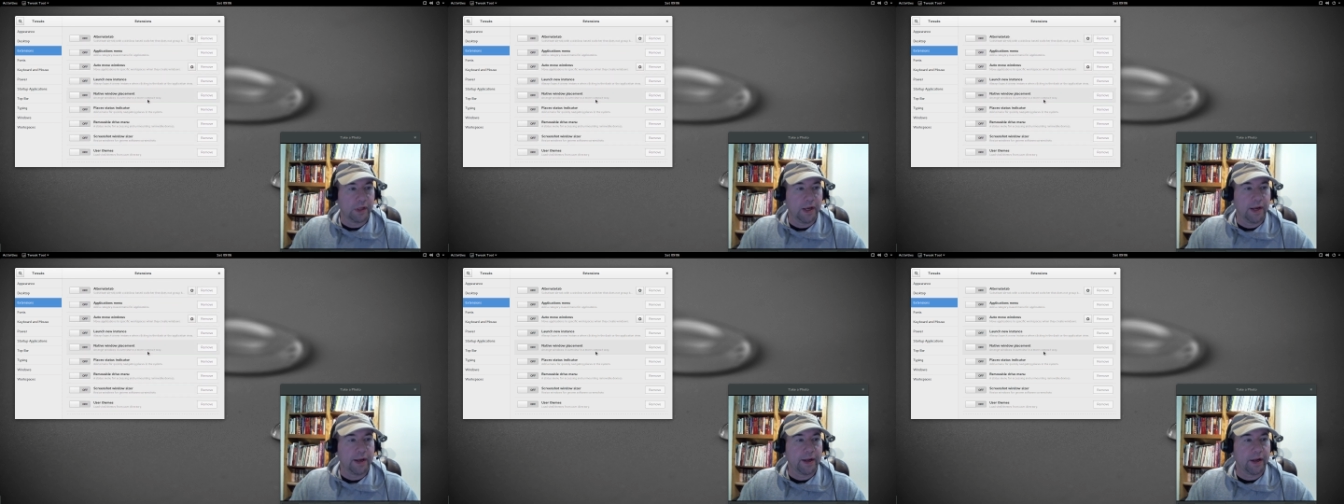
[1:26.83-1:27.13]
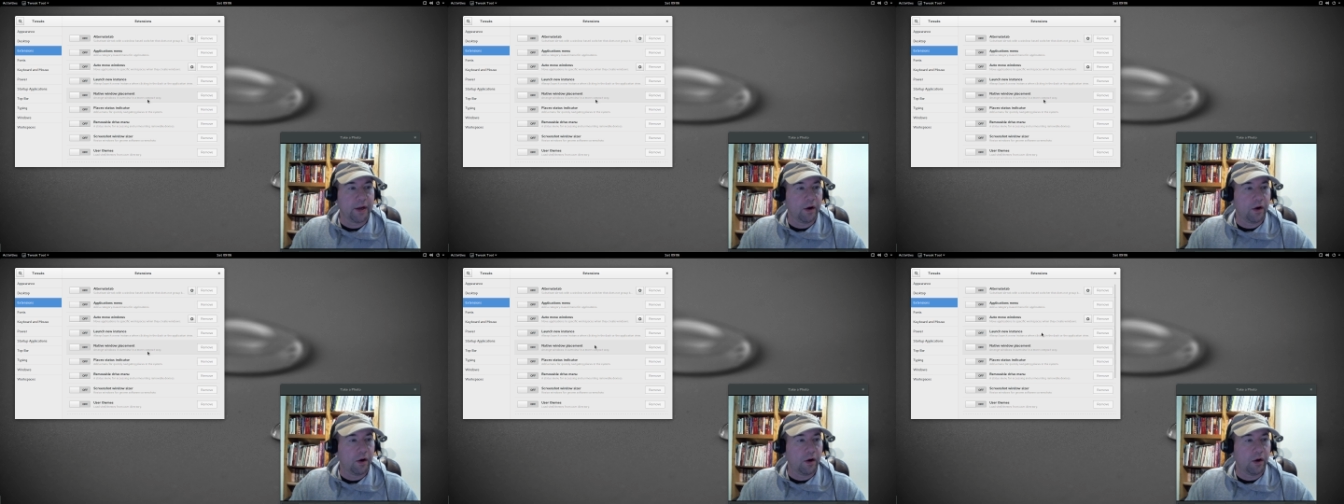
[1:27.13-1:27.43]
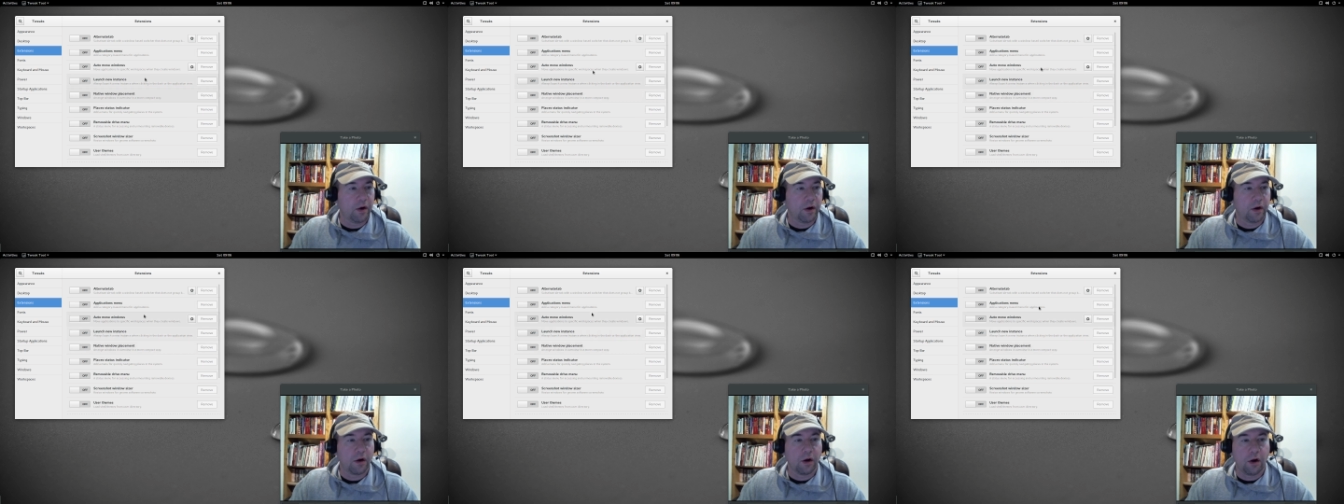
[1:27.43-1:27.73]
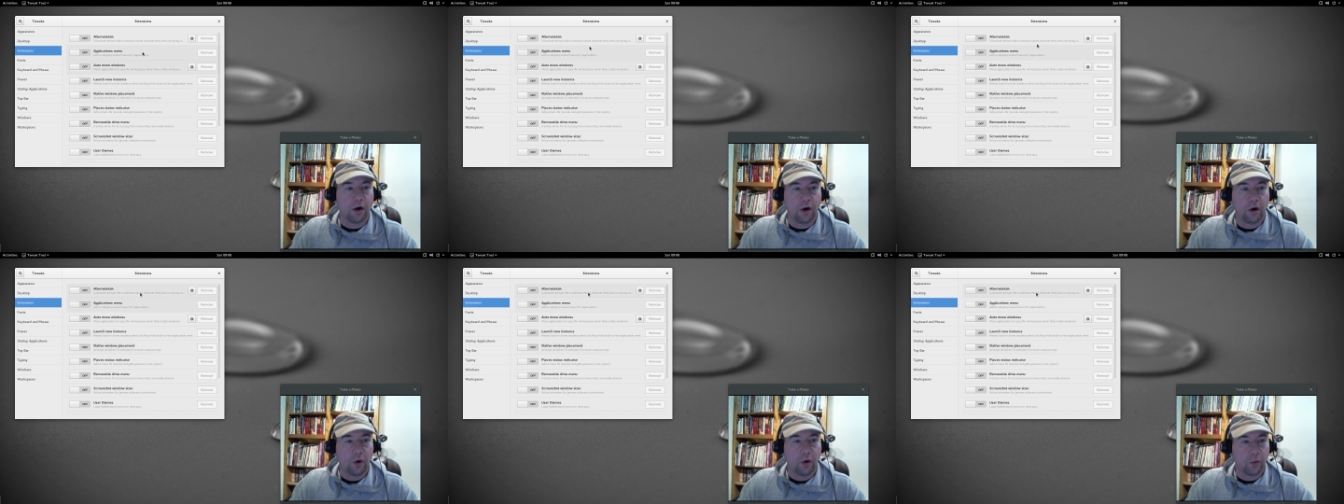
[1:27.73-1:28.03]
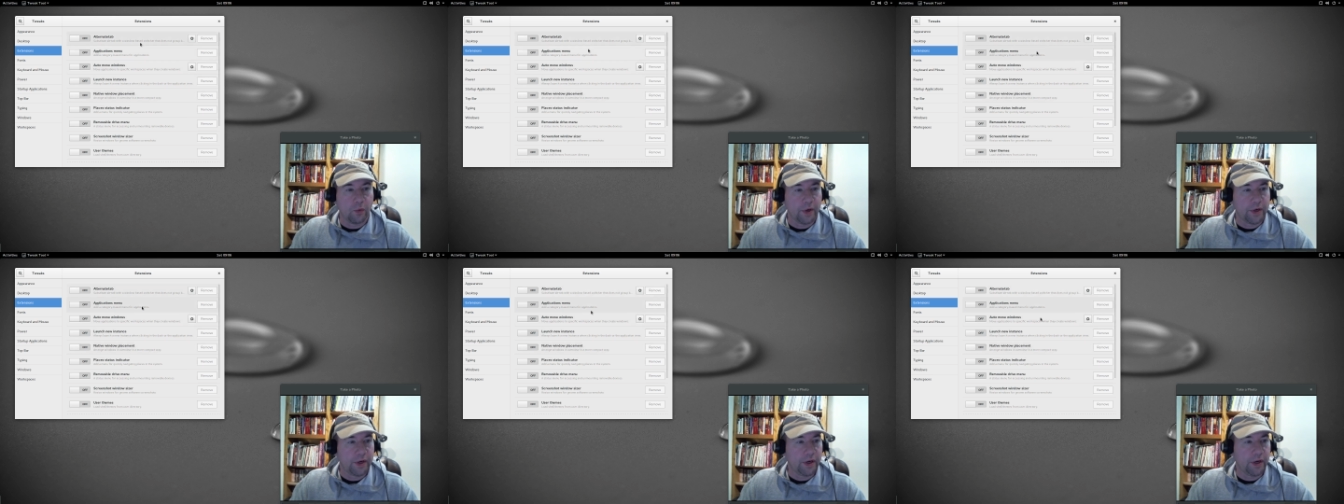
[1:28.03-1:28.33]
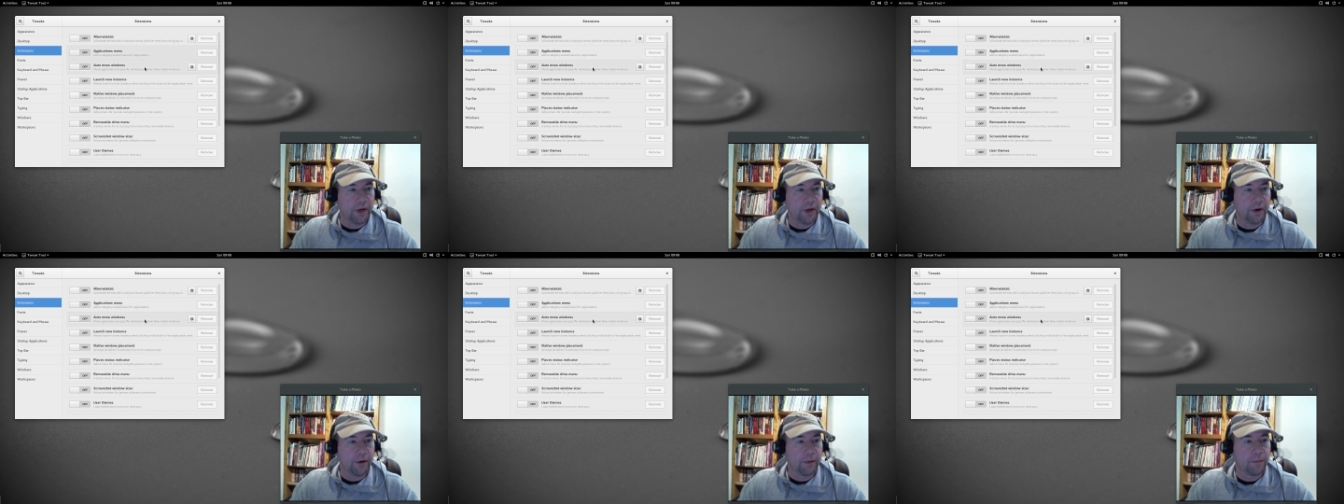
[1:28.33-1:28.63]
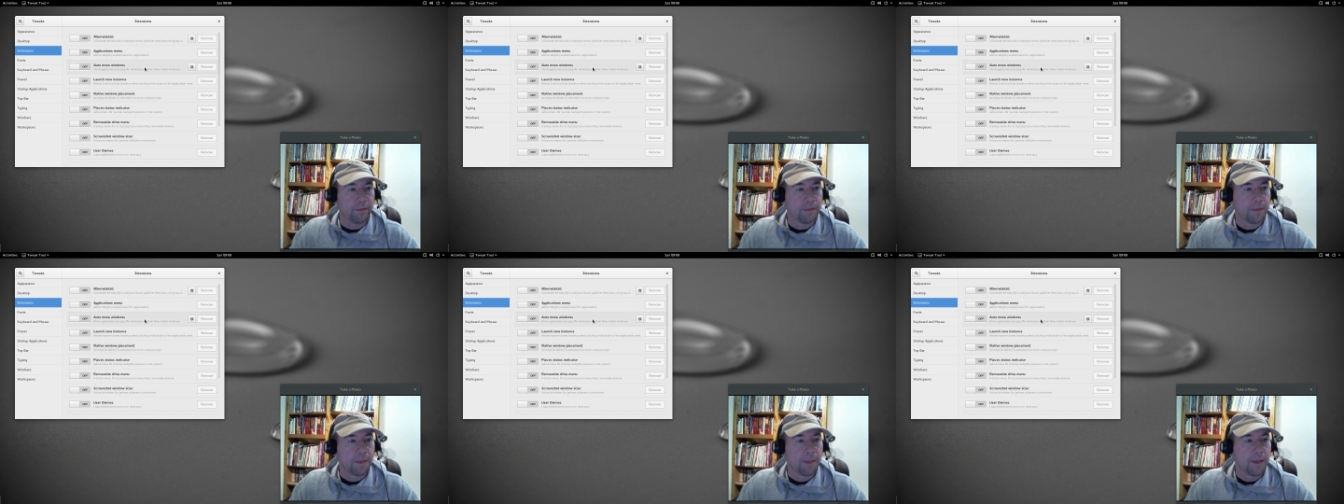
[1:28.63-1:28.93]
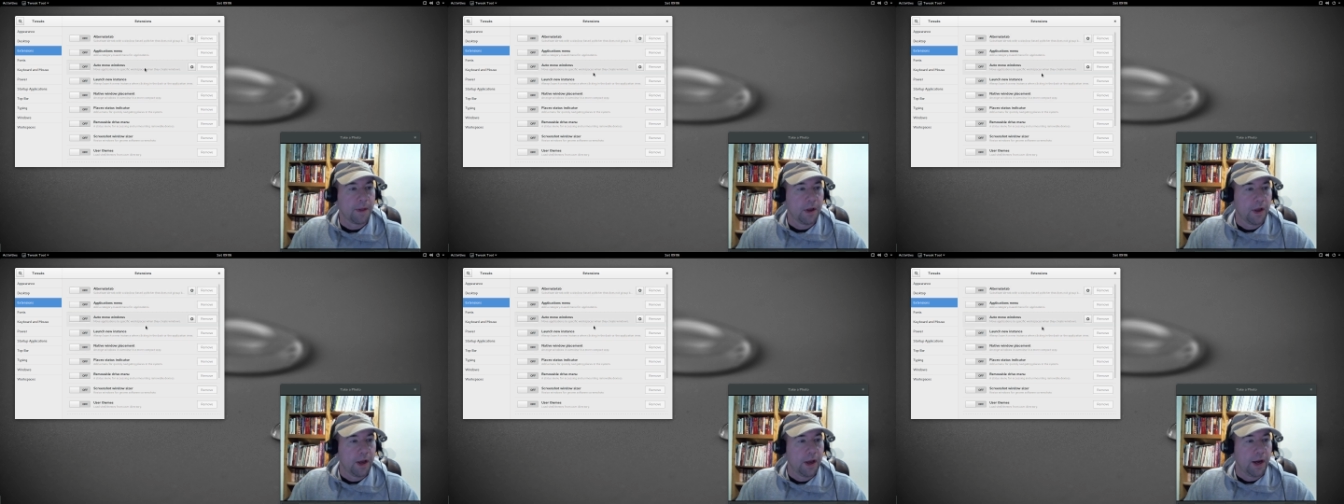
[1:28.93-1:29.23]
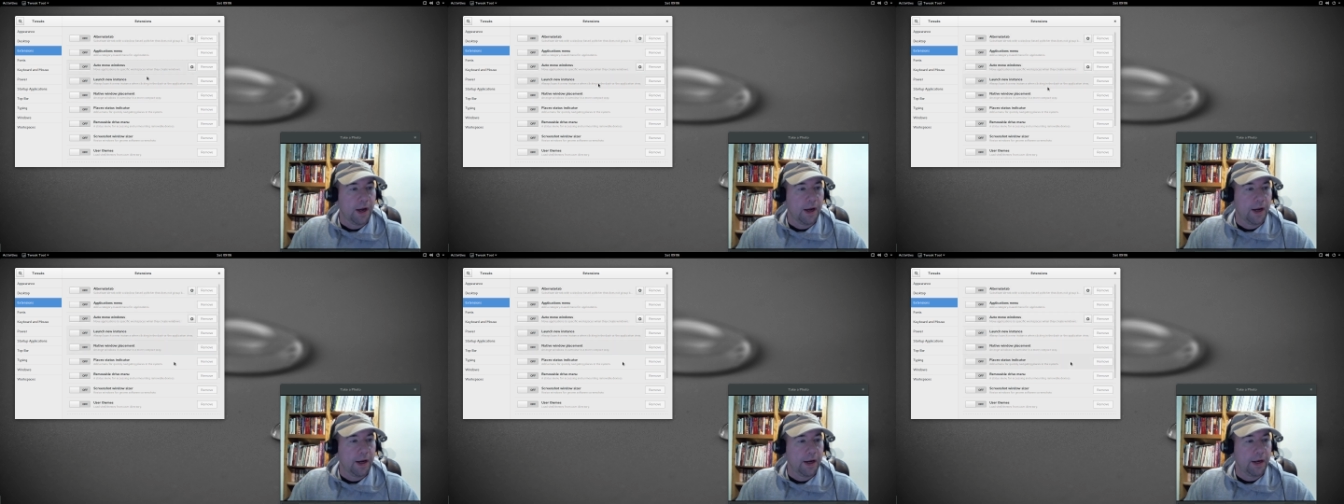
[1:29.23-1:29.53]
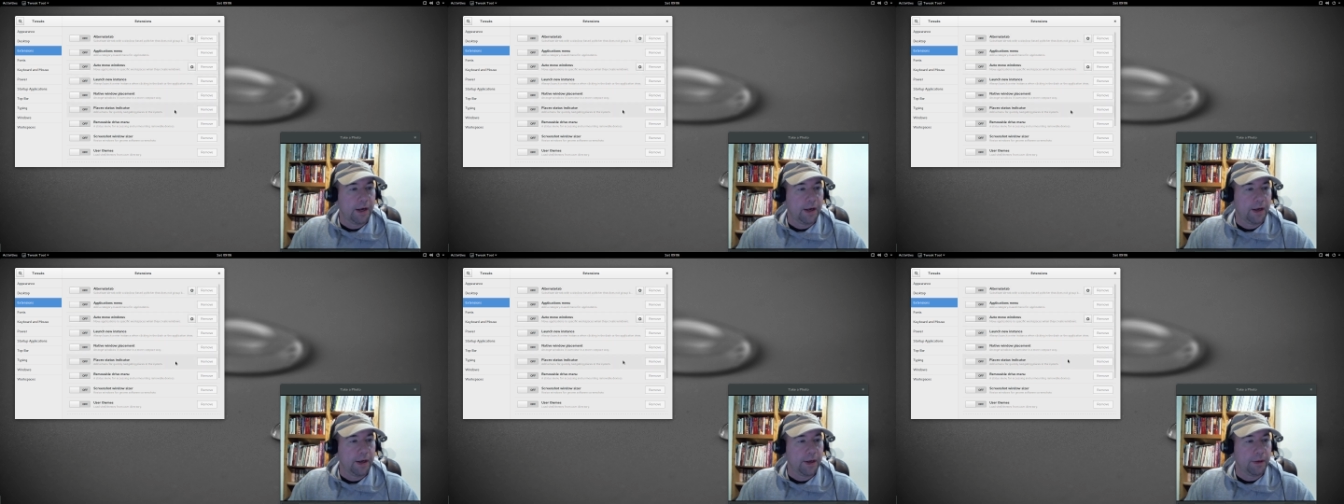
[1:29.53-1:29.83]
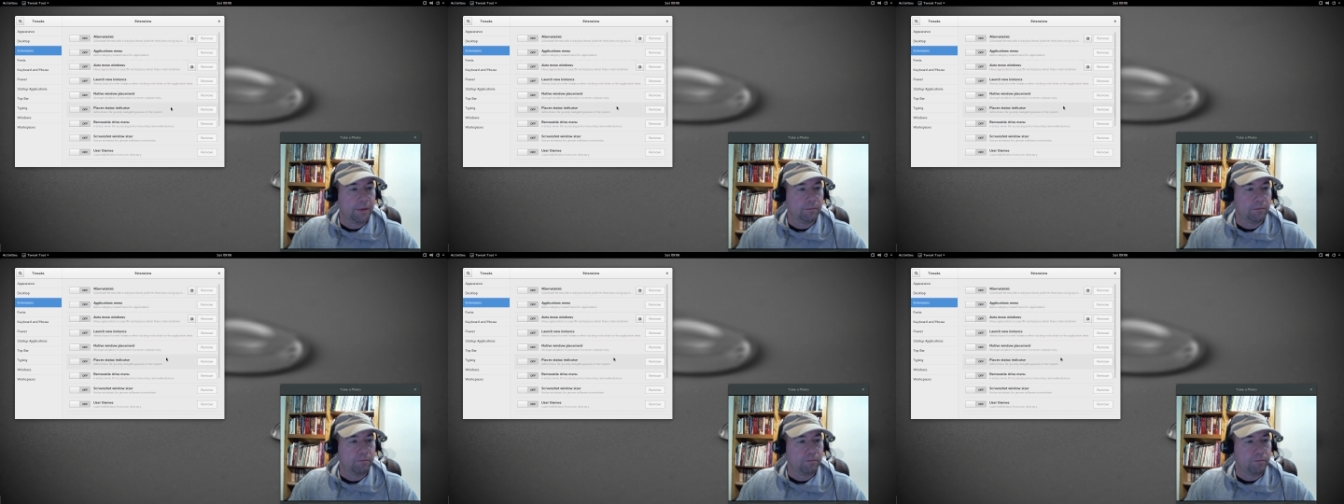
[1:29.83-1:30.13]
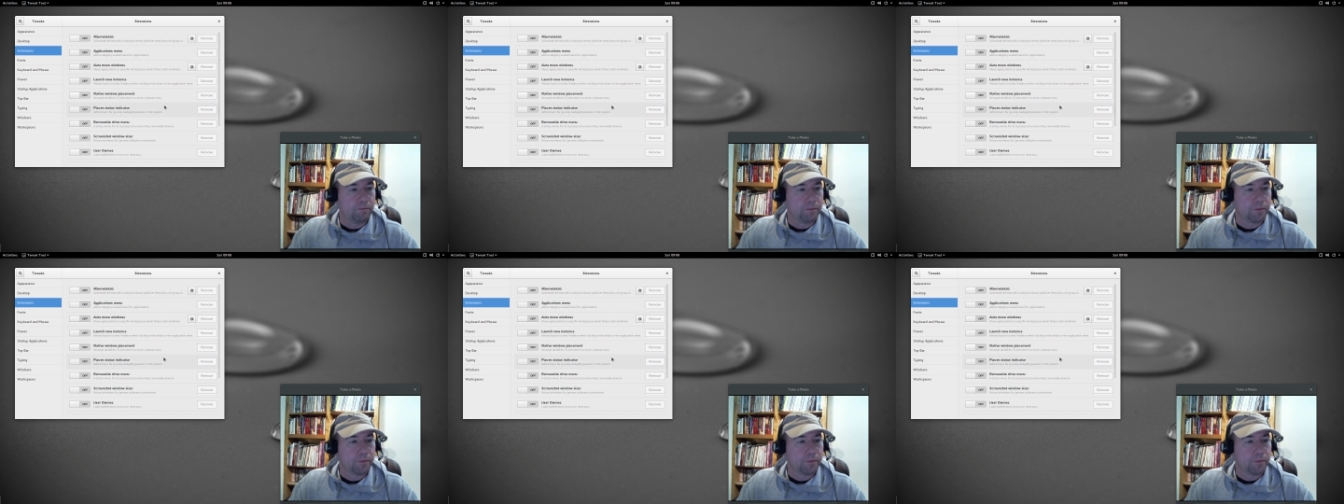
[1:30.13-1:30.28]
like are already here. Um,